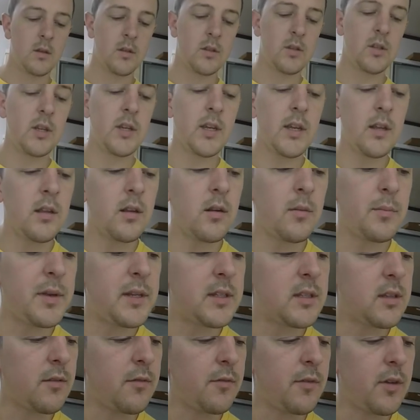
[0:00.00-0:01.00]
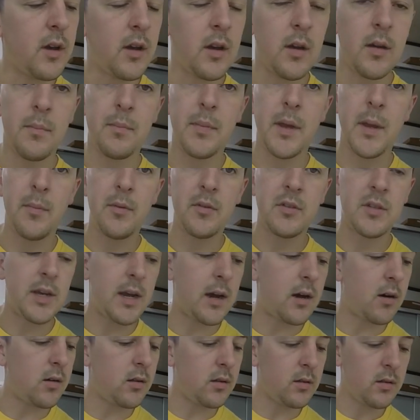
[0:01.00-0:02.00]
So you get a little piece of paper
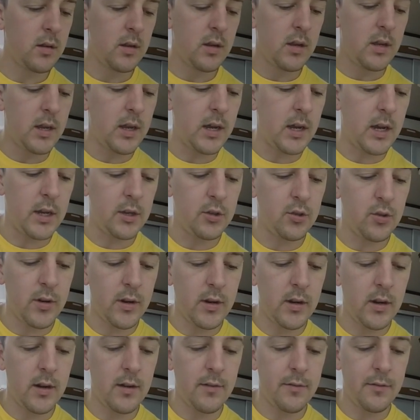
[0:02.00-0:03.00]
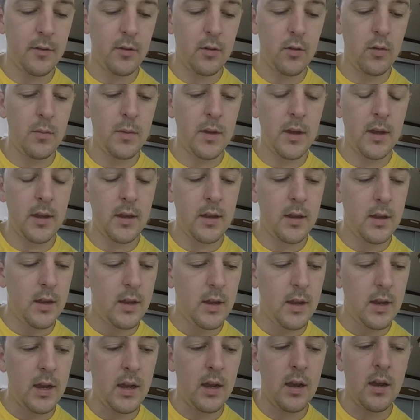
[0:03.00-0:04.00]
towel, dry off the ume,
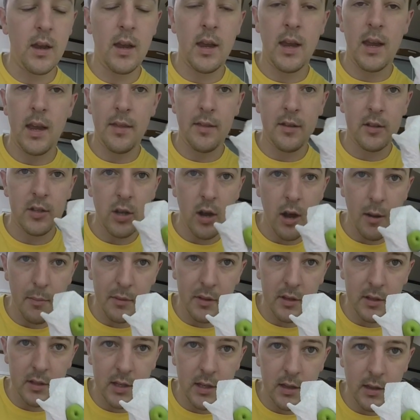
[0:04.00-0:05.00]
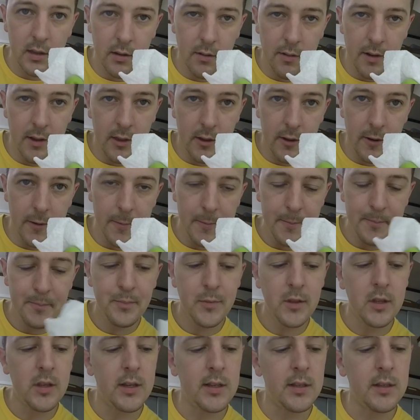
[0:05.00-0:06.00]
and the top that's in there right there,
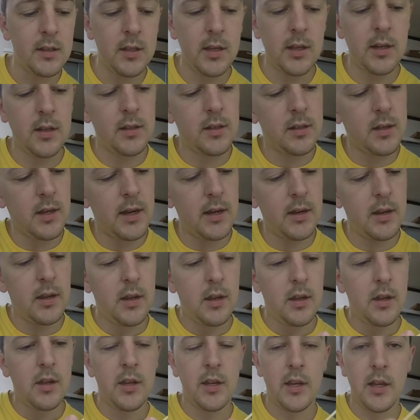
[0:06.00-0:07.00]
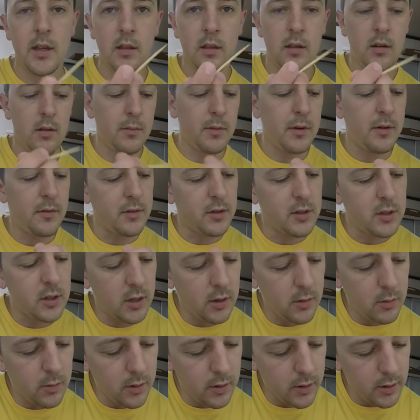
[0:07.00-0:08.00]
you can see it inside. You get a little bit of a
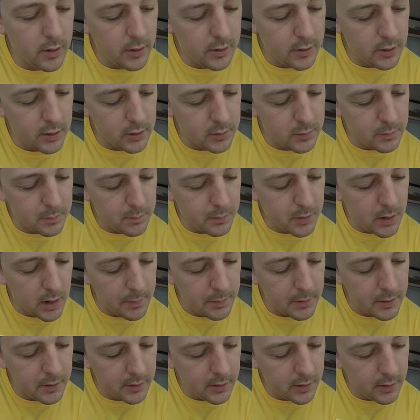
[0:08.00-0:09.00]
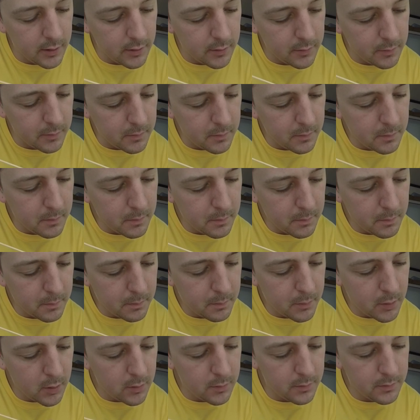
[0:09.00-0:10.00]
skewer and you just pop it in there and
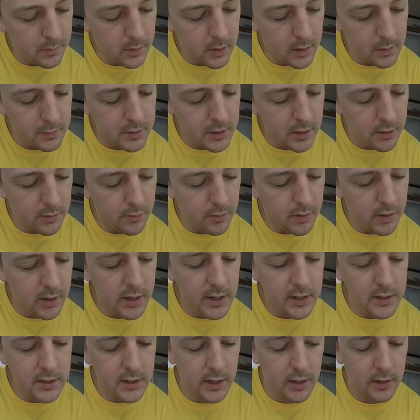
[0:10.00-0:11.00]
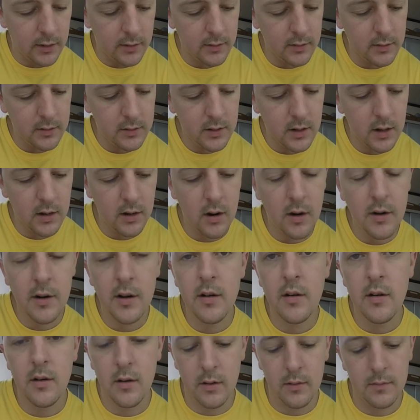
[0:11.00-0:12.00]
boom, it comes out really easy. It's not hard
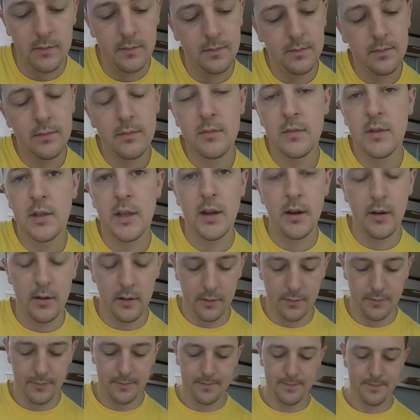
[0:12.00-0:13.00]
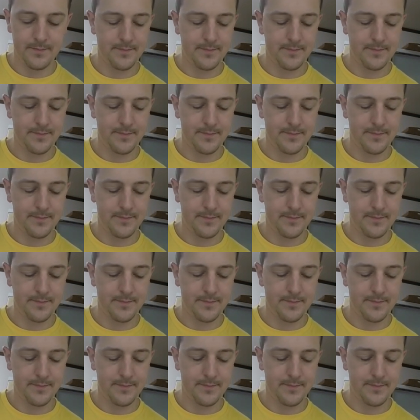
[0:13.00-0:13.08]
at all. Get it out.